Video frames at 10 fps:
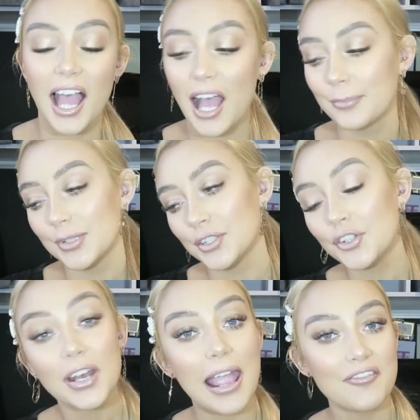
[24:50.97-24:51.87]

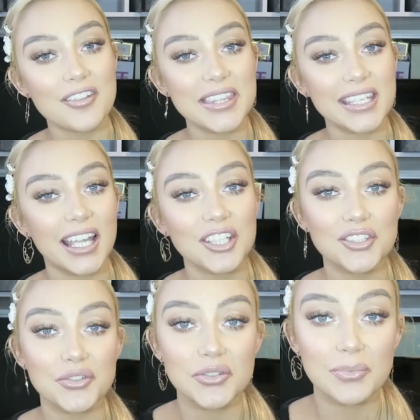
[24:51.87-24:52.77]
not everything I
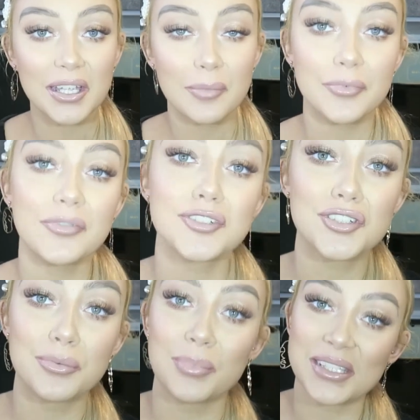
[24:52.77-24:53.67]
used was Makeup
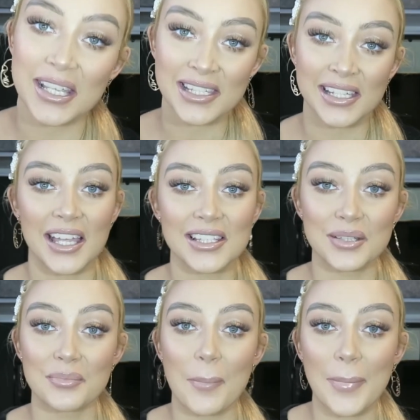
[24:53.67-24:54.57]
Revolution, but testing out
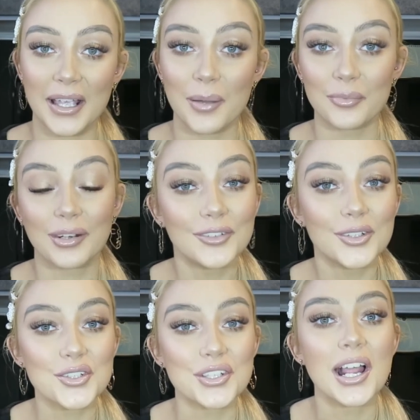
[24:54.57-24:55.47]
some Makeup
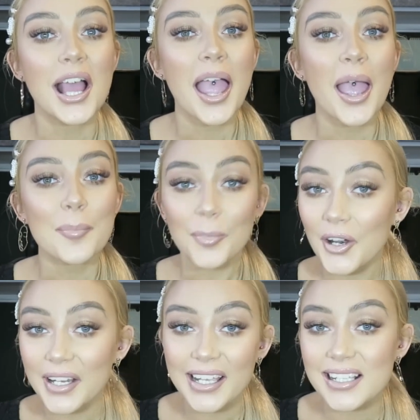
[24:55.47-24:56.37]
Revolution
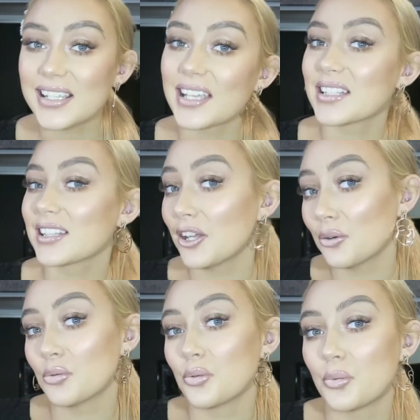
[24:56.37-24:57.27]
products. I think they
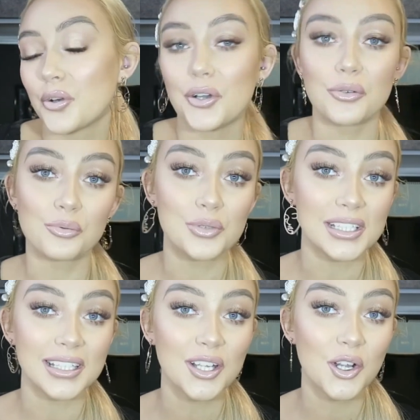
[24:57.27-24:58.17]
all were
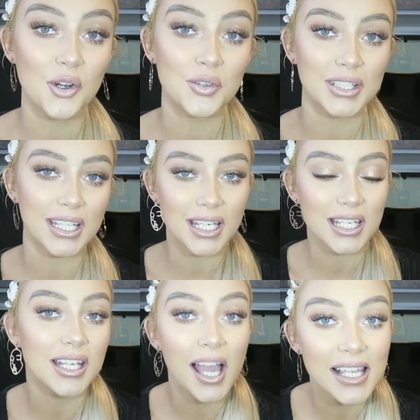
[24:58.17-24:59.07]
really
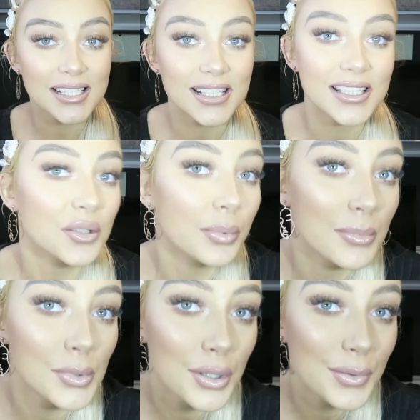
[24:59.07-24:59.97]
nice. It's a little bit
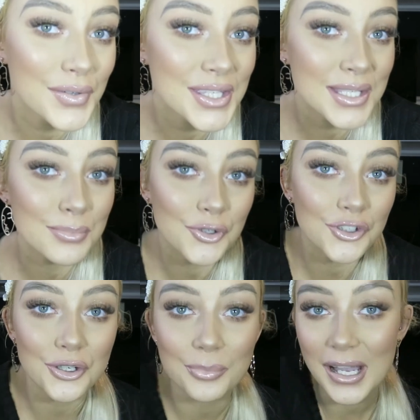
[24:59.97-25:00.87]
more of a simple
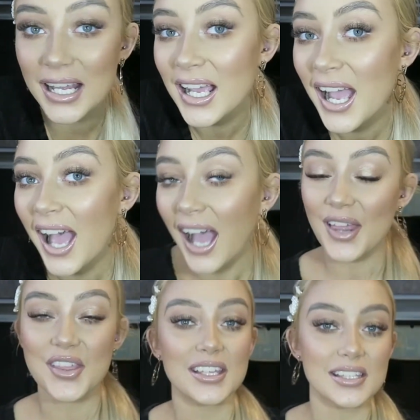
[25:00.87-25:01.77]
look, but I
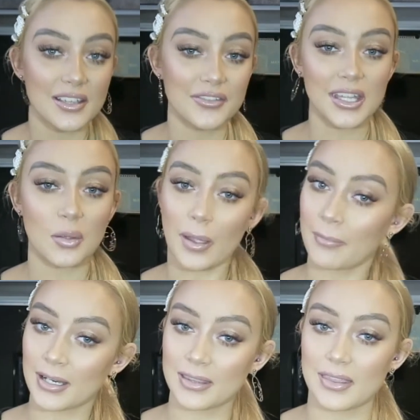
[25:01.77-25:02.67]
think it's definitely way
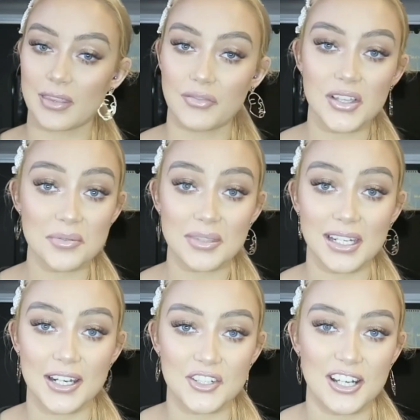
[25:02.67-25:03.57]
better than the first one
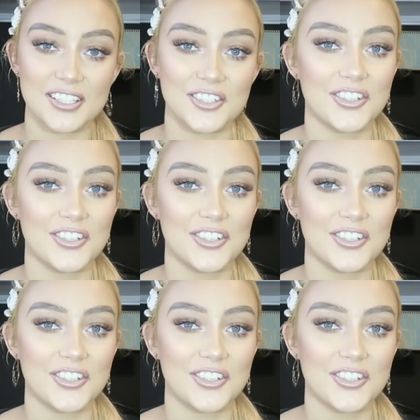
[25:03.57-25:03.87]
that I tried to